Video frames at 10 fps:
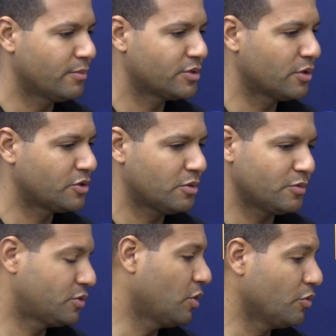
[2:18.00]

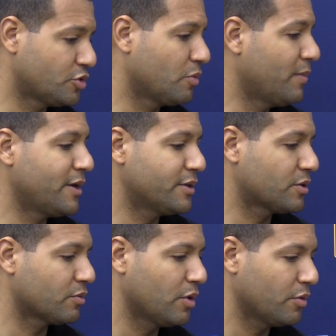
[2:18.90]
showed
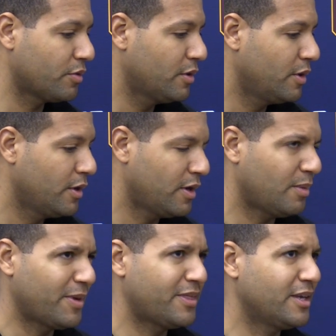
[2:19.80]
tremendous growth.
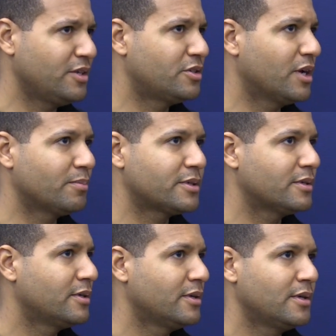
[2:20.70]
I think he
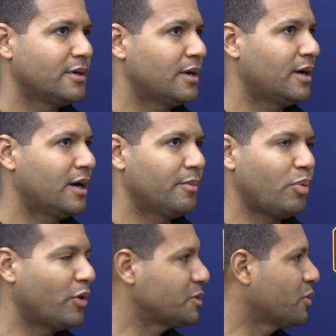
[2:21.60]
jumped
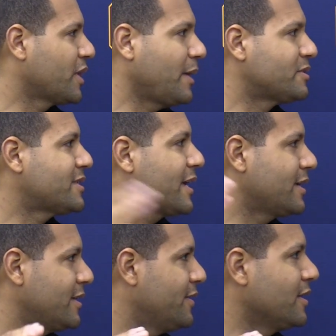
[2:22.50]
points per game
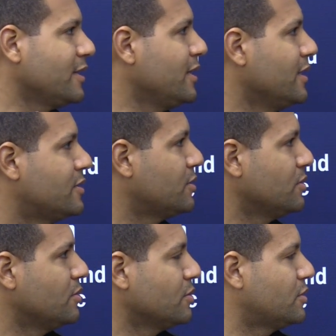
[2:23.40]
second in the league
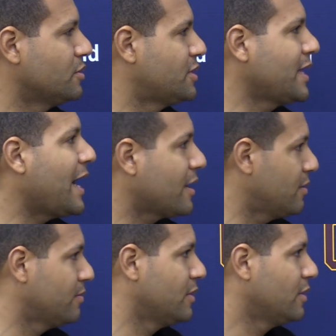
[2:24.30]
to
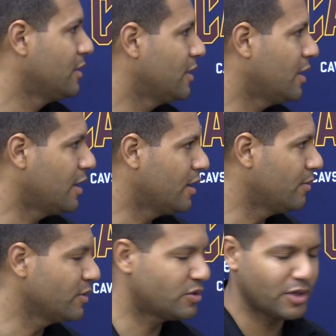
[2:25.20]
Siakam.
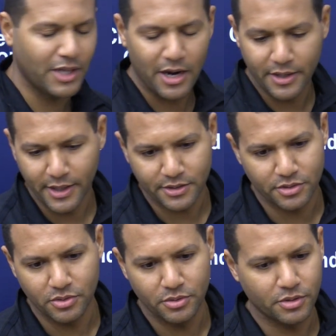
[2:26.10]
You saw Larry
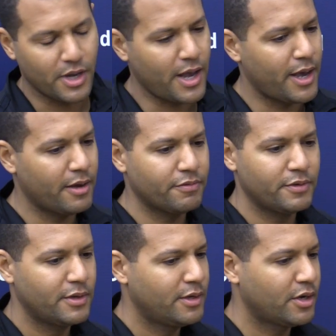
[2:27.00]
Nance Jr.
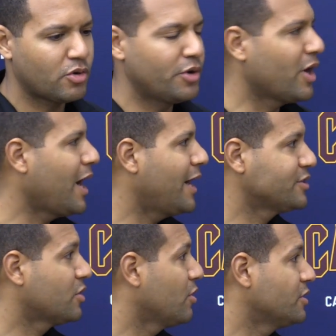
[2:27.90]
have career
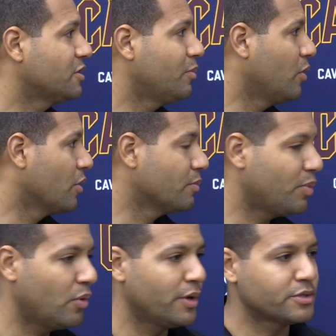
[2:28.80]
highs across the board:
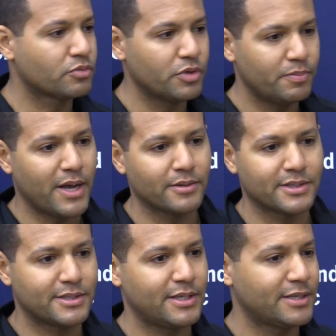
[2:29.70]
points,
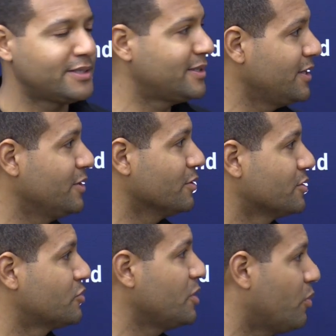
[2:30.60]
rebounds, assists,
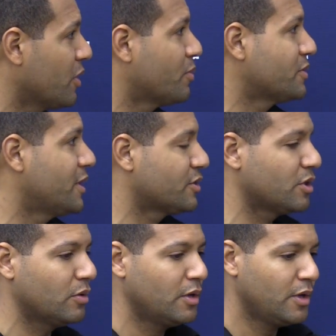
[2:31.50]
steals, three-point percentage.
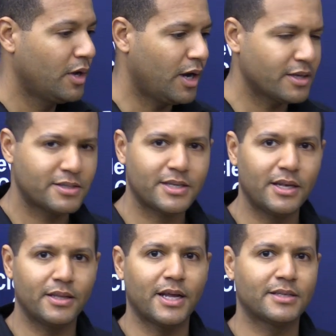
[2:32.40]
So us
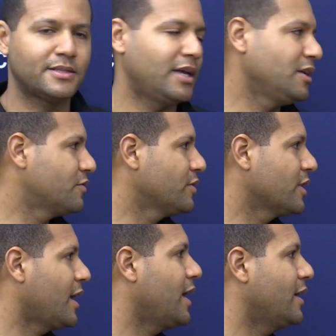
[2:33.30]
setting that stage for
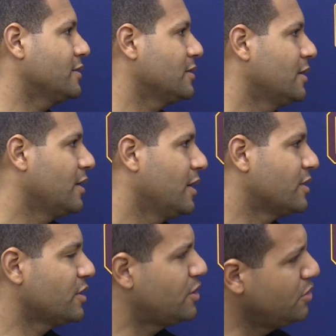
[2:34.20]
the guys
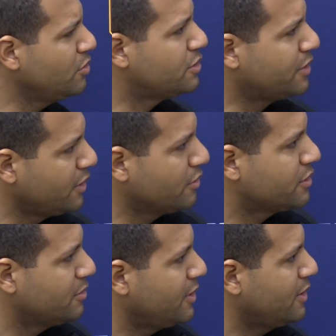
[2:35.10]
is a huge deal
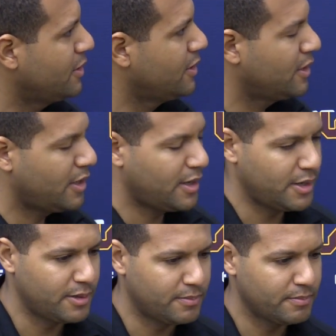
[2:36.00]
to me,
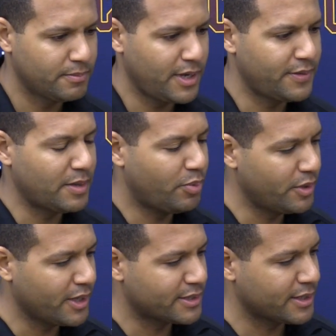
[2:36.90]
and then
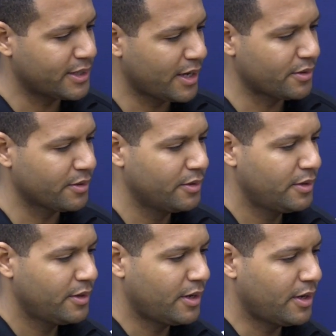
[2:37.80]
putting it together.
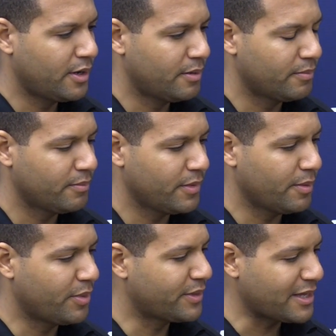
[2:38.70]

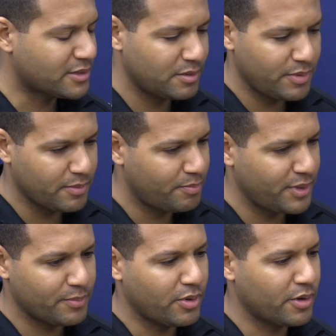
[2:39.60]
But that's going to be a
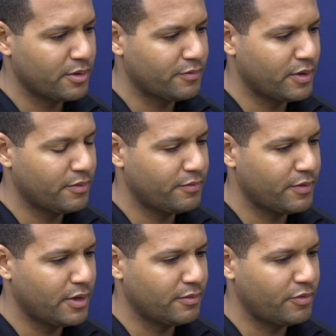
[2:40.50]
big part
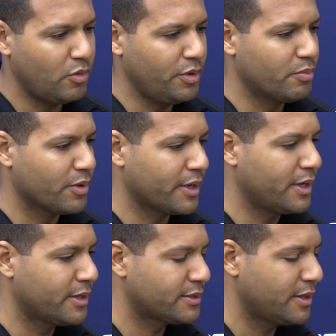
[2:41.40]
of who we bring
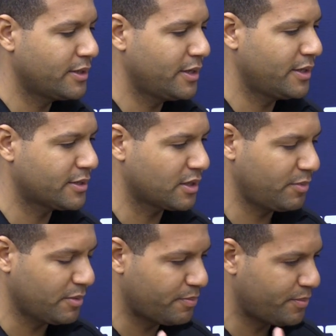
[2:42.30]
in. That's going to
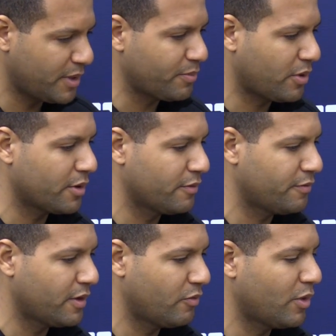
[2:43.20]
be a big part
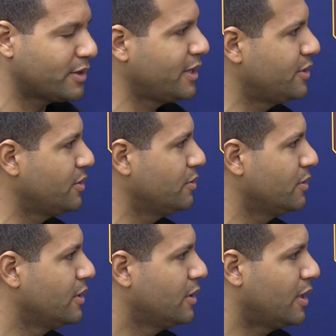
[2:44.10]
of what they do.
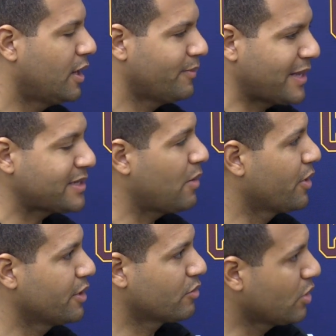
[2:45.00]
That's how
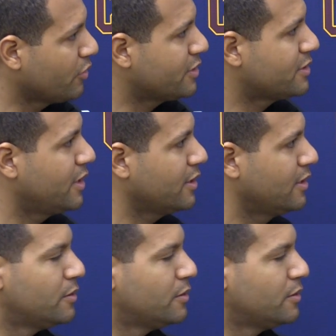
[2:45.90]
we're going to grow this thing.